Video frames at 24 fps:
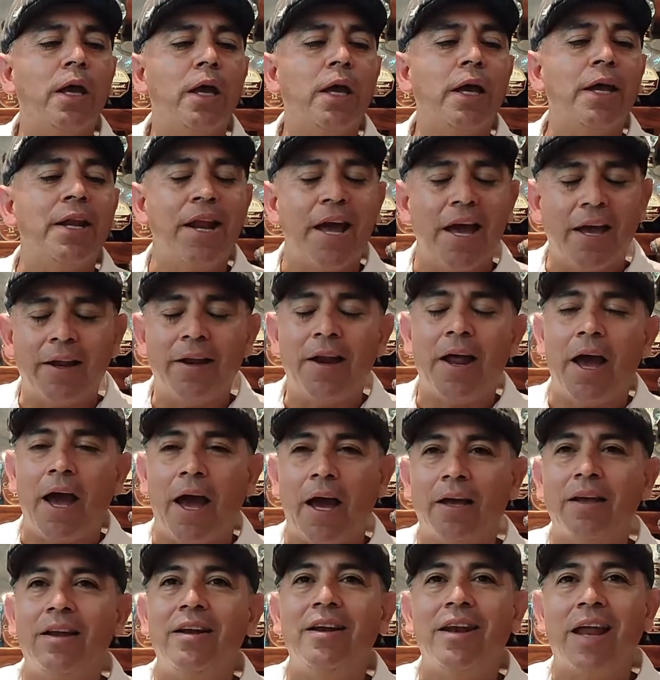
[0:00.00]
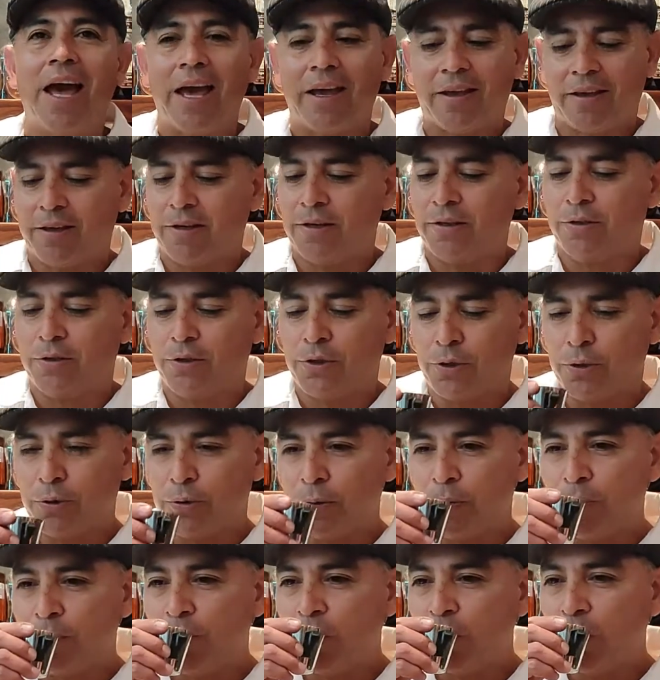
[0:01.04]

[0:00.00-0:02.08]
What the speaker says: And I like it too.